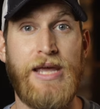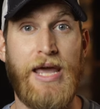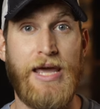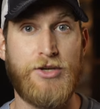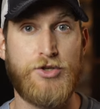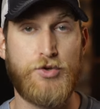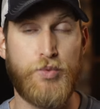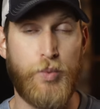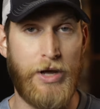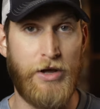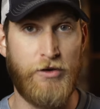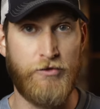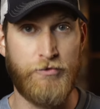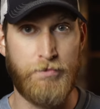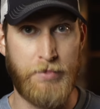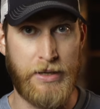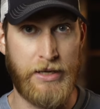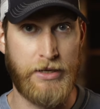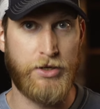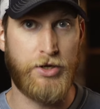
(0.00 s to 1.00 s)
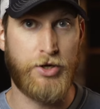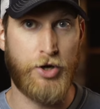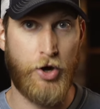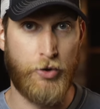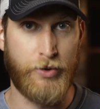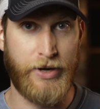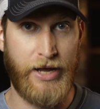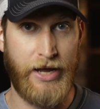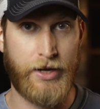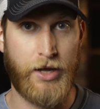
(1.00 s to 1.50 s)
a 12-bit
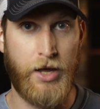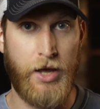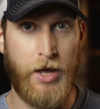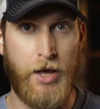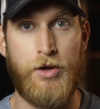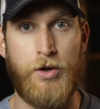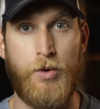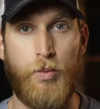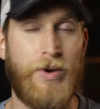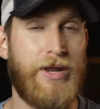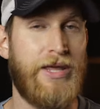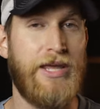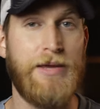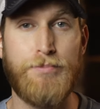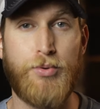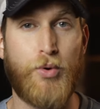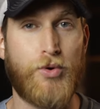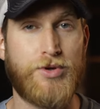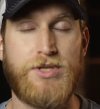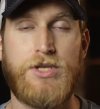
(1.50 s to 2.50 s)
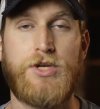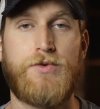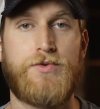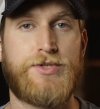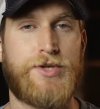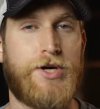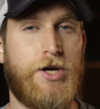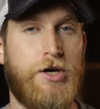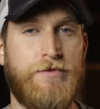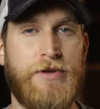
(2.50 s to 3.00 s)
codec. When it imports into
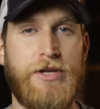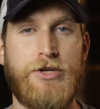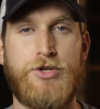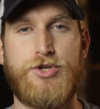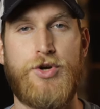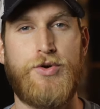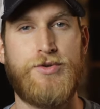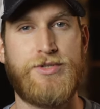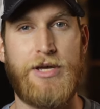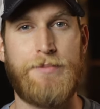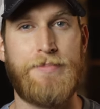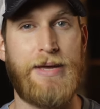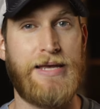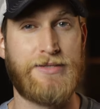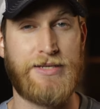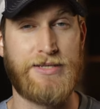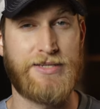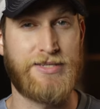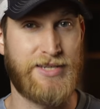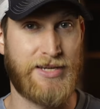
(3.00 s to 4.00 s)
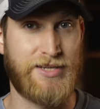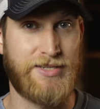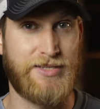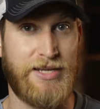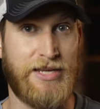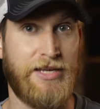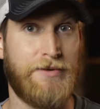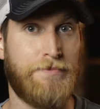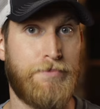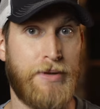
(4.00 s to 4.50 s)
Resolve, it shows up as a
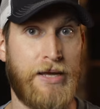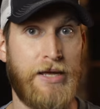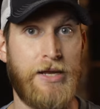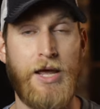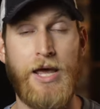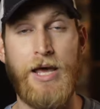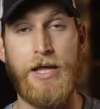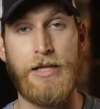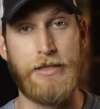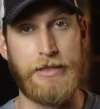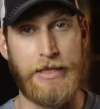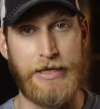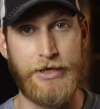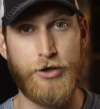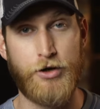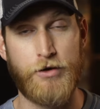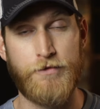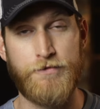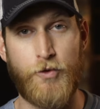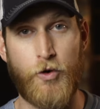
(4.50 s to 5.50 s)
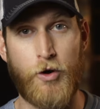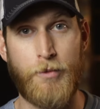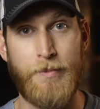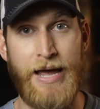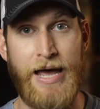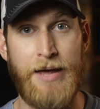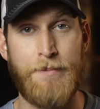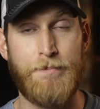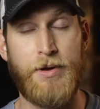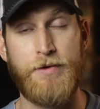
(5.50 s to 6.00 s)
16-bit linear
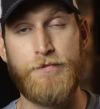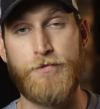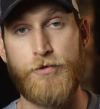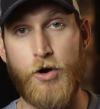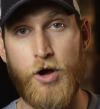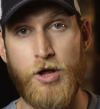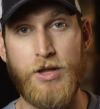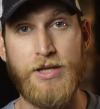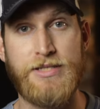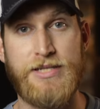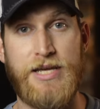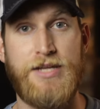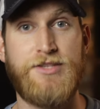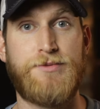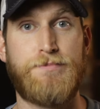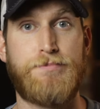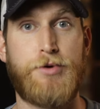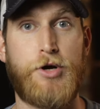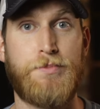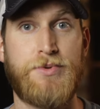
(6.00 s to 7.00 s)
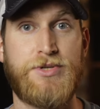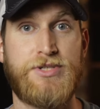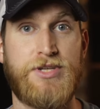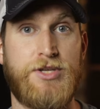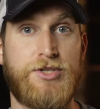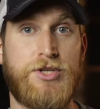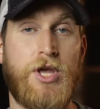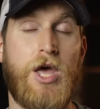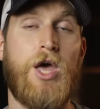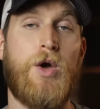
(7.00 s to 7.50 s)
format, but for all intents and
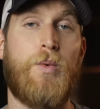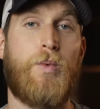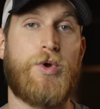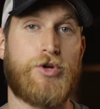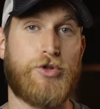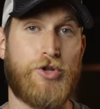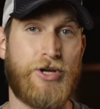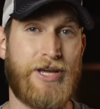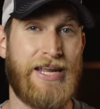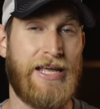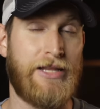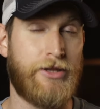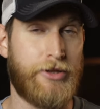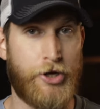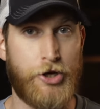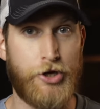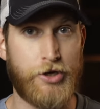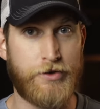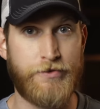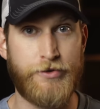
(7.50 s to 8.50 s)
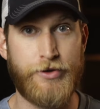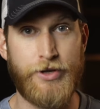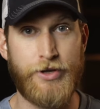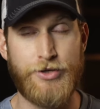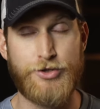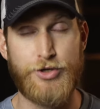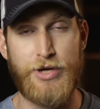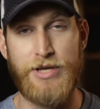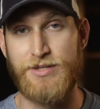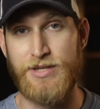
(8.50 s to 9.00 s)
purposes, when you're looking at log
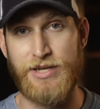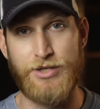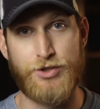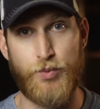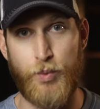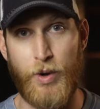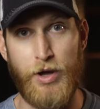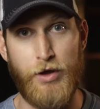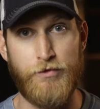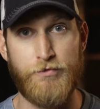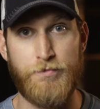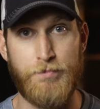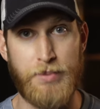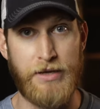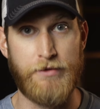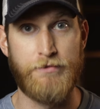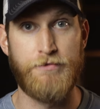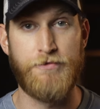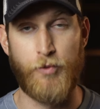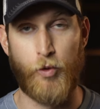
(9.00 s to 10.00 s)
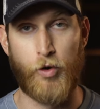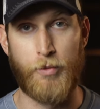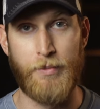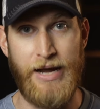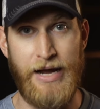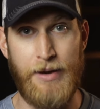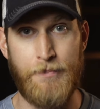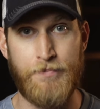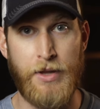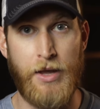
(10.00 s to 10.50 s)
footage, it's a 12-bit
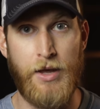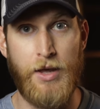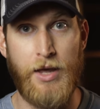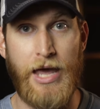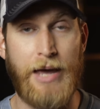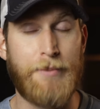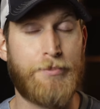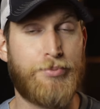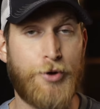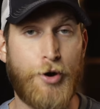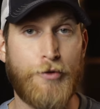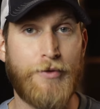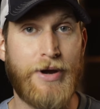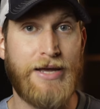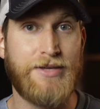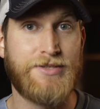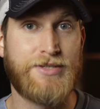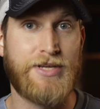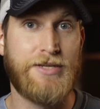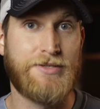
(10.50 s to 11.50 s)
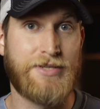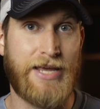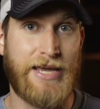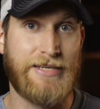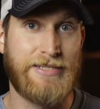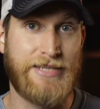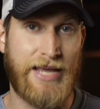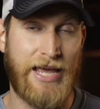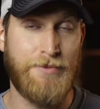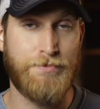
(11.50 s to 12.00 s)
format. And ProRes is
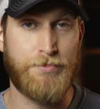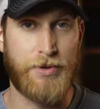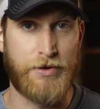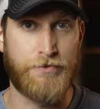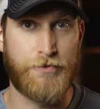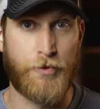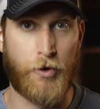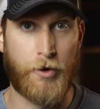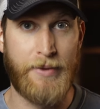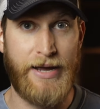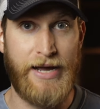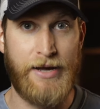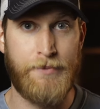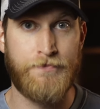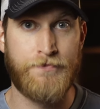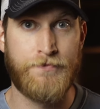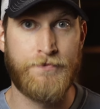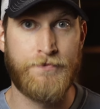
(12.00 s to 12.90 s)
a 10-bit format.